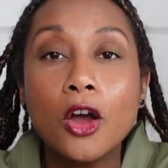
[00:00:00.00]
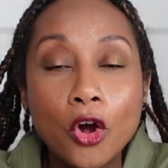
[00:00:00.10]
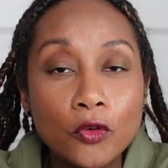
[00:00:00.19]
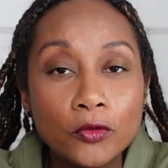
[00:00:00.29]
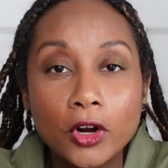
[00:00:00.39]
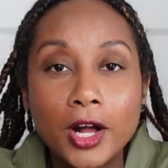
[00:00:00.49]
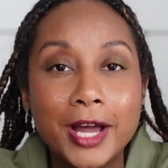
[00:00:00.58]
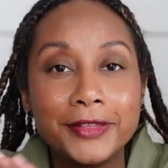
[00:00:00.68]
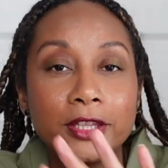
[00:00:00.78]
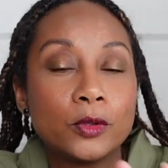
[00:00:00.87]
Overall, I
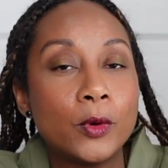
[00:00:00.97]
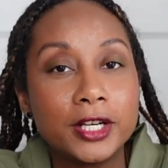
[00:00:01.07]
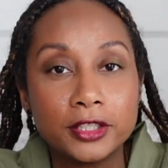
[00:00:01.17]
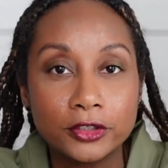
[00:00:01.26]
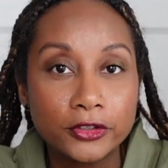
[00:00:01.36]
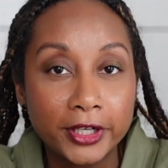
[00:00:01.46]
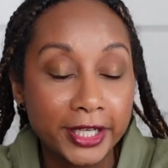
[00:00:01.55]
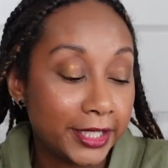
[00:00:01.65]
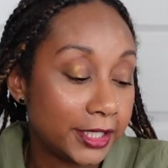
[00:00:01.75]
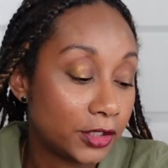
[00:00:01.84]
think the watch is
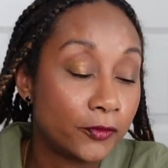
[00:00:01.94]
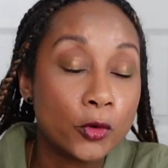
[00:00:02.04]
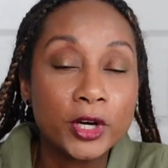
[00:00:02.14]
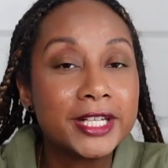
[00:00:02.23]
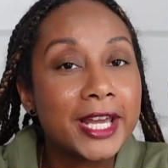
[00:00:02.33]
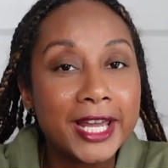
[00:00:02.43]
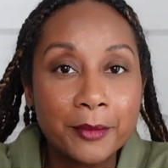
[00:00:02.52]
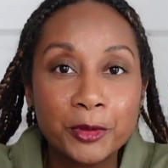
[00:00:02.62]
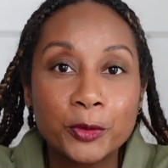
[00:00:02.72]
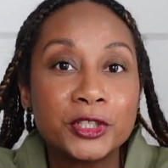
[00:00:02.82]
great. It's 40
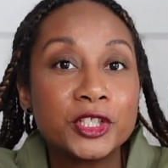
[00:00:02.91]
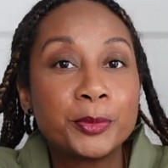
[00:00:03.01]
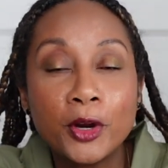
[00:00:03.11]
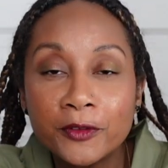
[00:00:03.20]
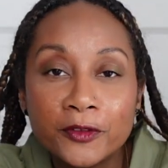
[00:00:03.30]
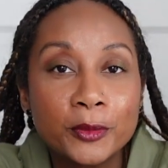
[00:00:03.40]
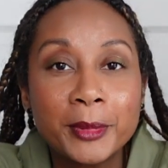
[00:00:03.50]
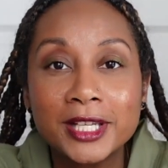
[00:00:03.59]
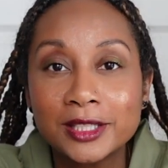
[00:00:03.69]
diameter, which is perfect for my